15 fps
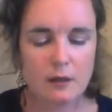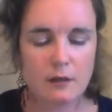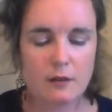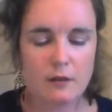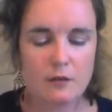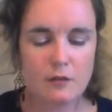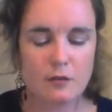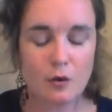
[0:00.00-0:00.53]

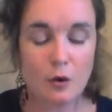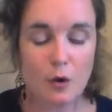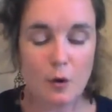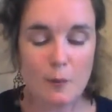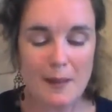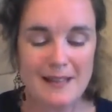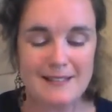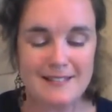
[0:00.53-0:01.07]
The
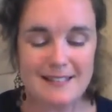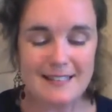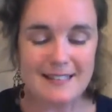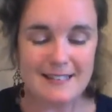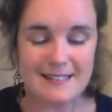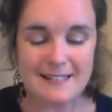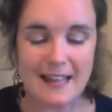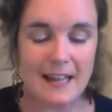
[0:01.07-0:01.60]
tormented
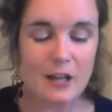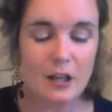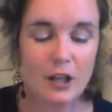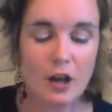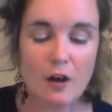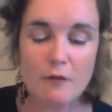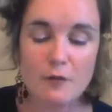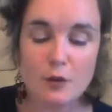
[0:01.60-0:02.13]
tale
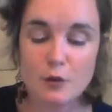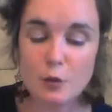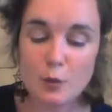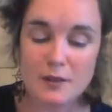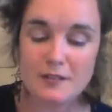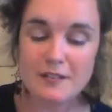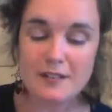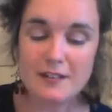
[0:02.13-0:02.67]
of the
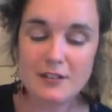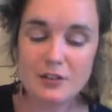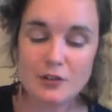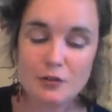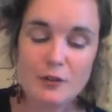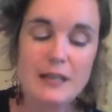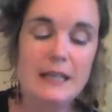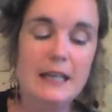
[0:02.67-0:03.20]
twisted
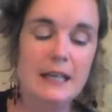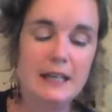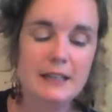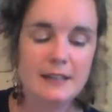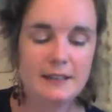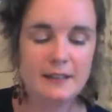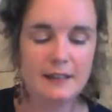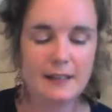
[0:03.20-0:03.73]
tree.
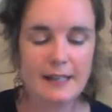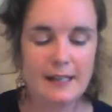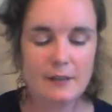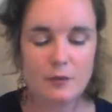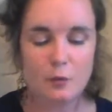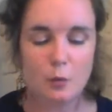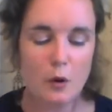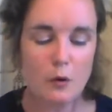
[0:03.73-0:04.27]

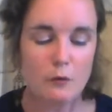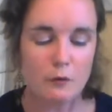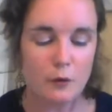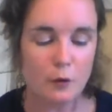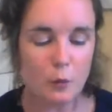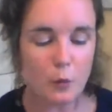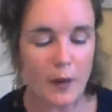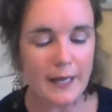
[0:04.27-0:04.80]
Its
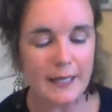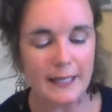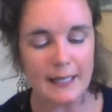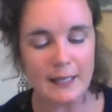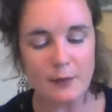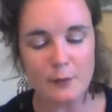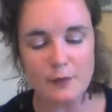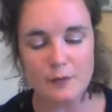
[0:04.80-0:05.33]
woeful
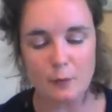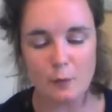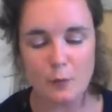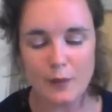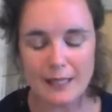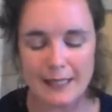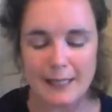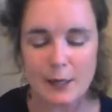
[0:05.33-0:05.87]
wailing was
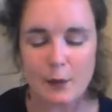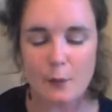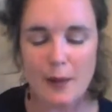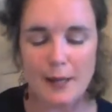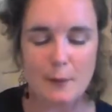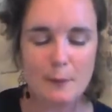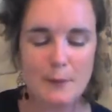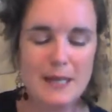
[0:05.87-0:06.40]
whittling
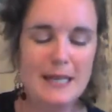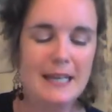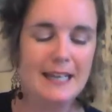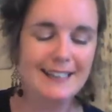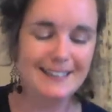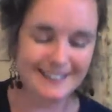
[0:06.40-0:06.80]
away at me.